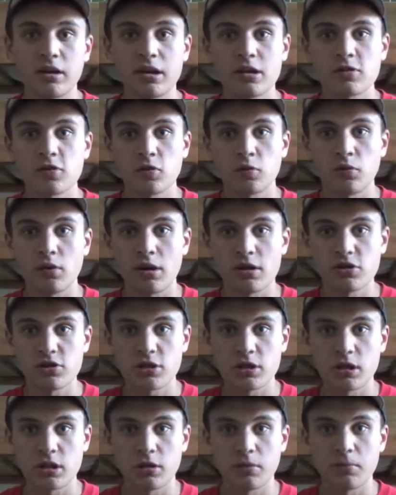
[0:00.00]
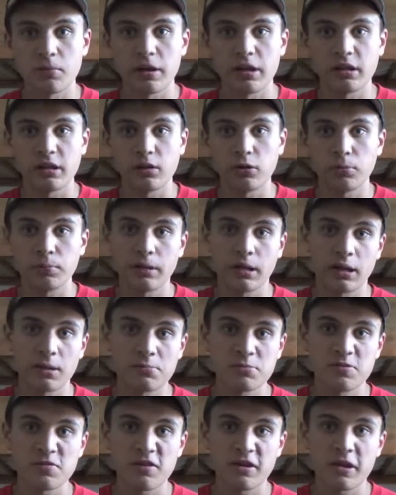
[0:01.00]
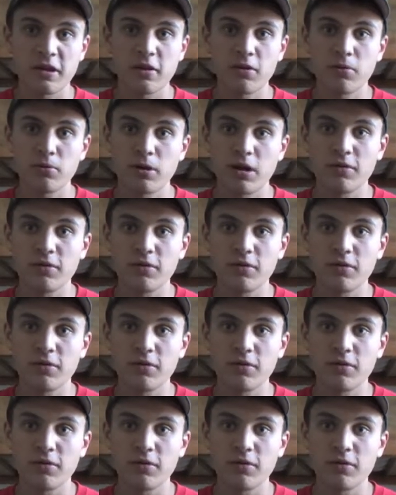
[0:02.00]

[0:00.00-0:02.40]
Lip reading: guys for watching my little pickups video.